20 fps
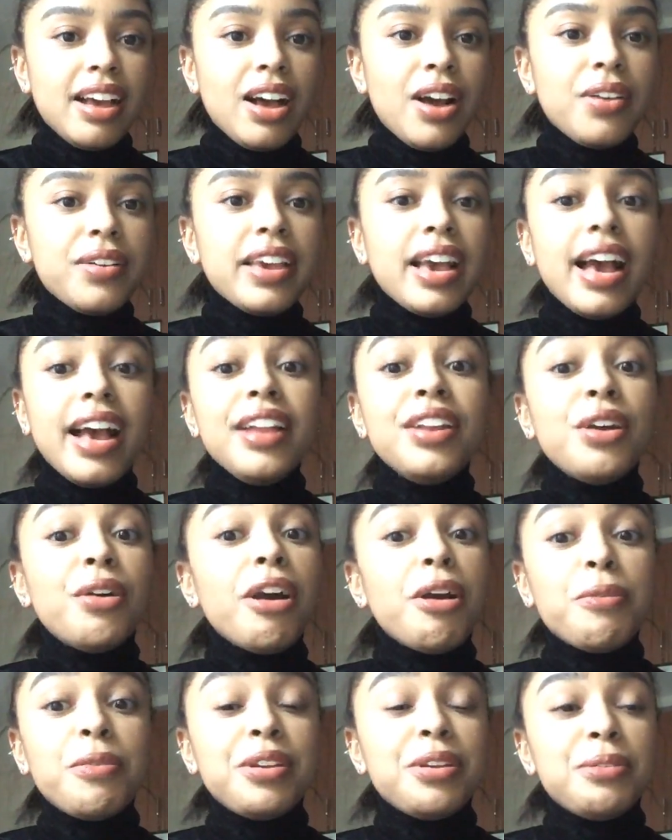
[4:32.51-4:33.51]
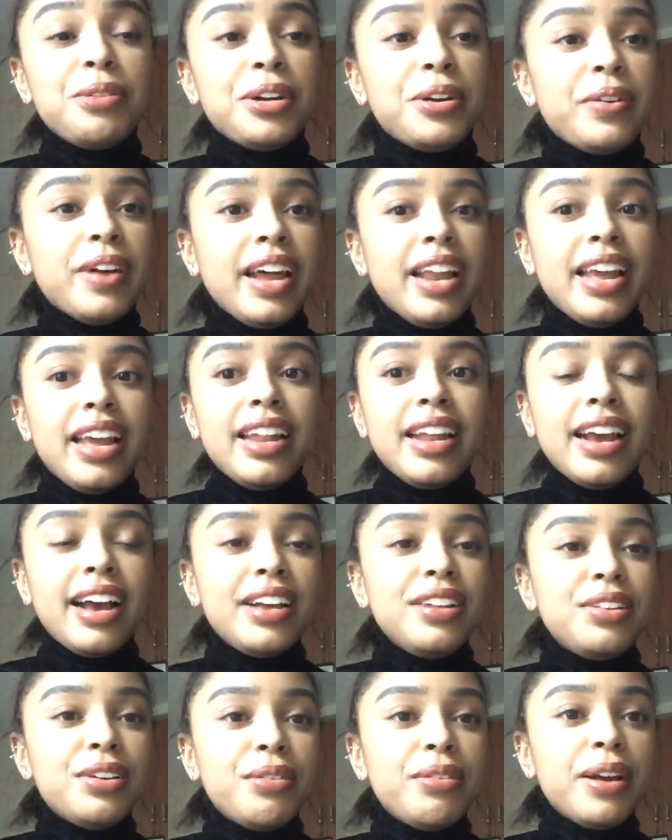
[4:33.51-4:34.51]
Oh yeah, I know I wouldn't regret it. I
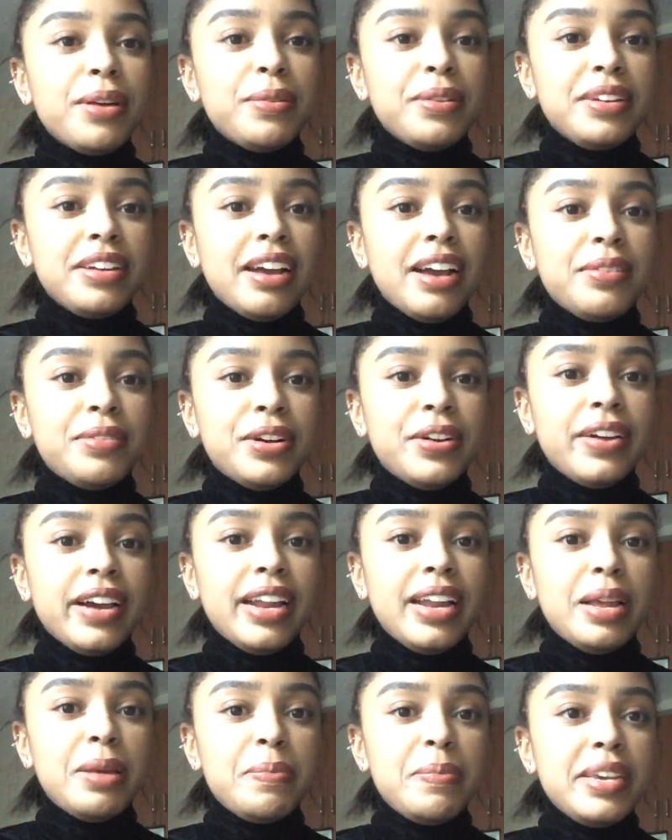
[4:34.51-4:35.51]
know I would not regret it